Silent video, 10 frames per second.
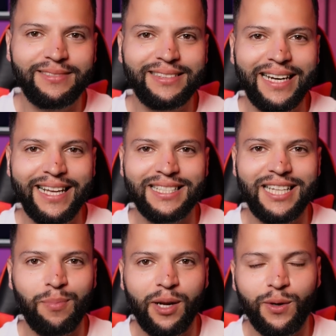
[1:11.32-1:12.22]
The link is
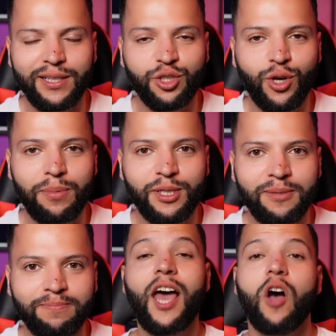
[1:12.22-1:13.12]
down below in the description.
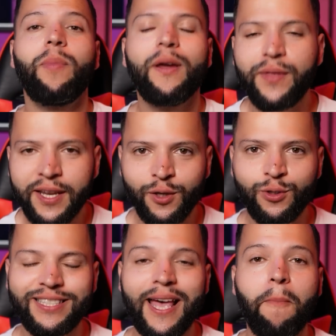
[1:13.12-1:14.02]
Now, beyond the
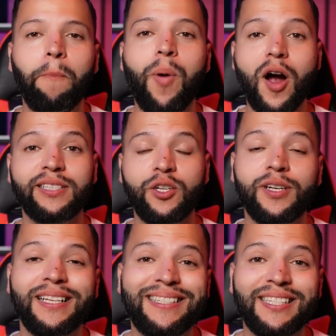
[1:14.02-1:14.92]
news that
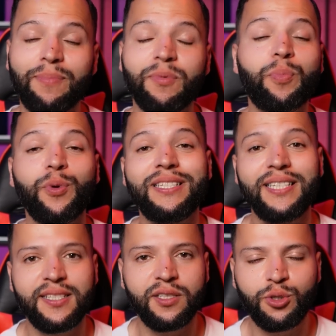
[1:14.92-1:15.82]
Barcelona's summer
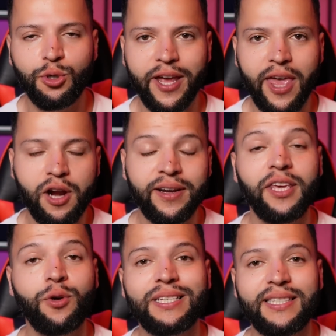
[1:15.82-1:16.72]
preseason tour here in the
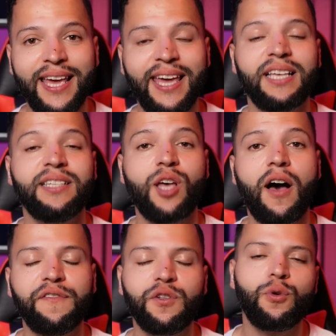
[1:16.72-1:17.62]
USA is
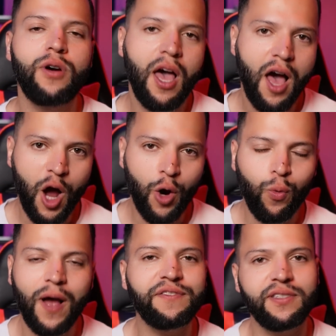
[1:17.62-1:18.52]
off to a
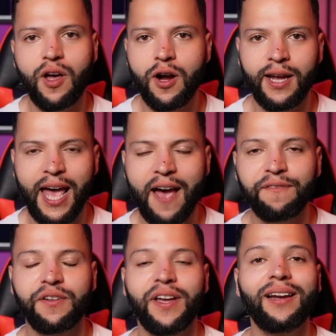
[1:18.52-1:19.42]
rough start
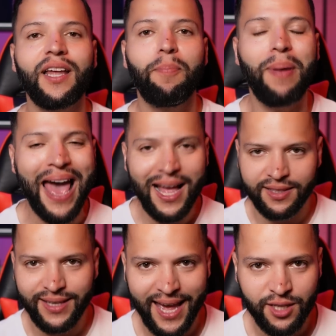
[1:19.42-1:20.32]
after the club had
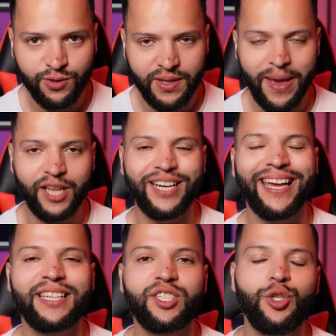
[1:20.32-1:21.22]
to cancel the match against